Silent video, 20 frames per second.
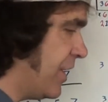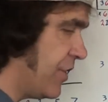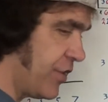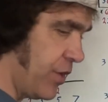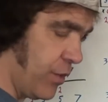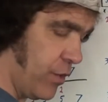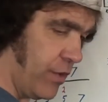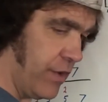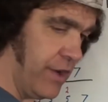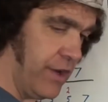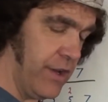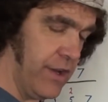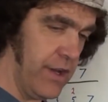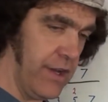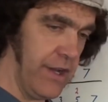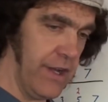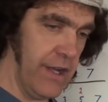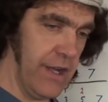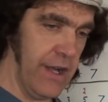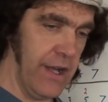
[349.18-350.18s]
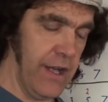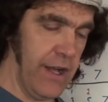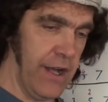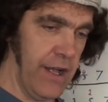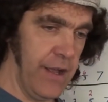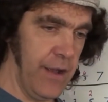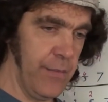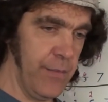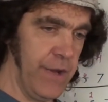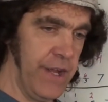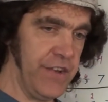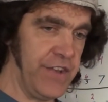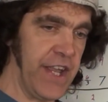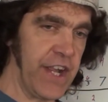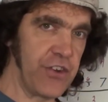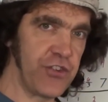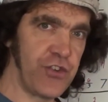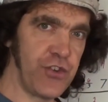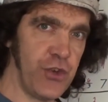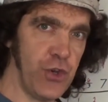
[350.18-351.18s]
So it
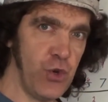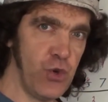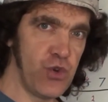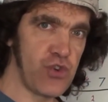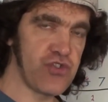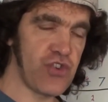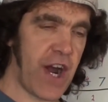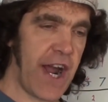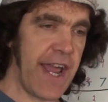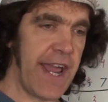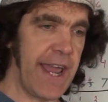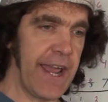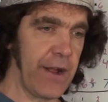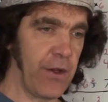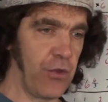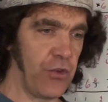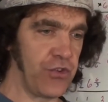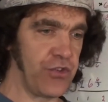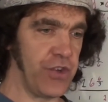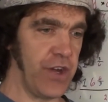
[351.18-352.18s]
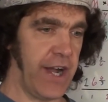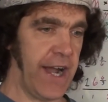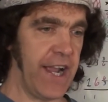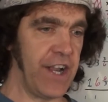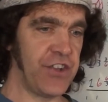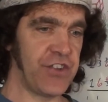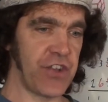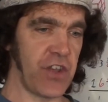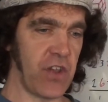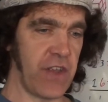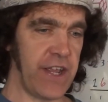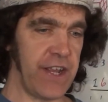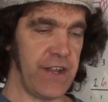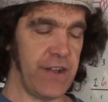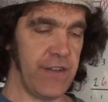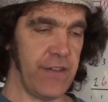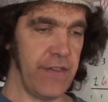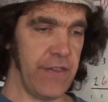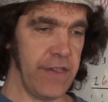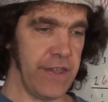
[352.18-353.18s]
takes two triangles to isolate
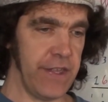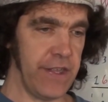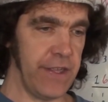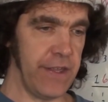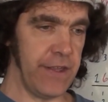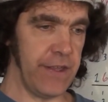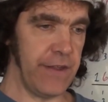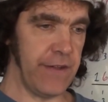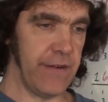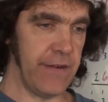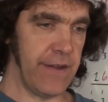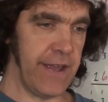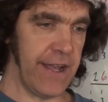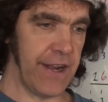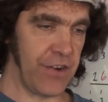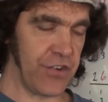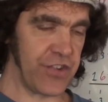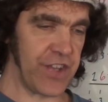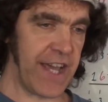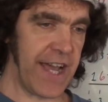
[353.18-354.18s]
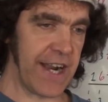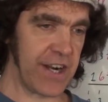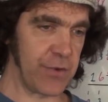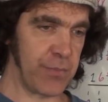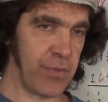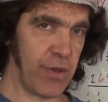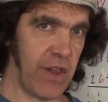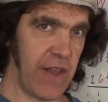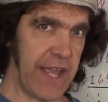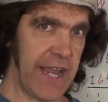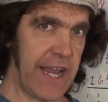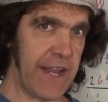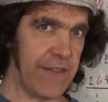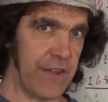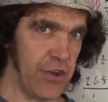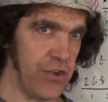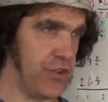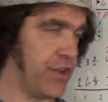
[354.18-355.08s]
the exact plane that you're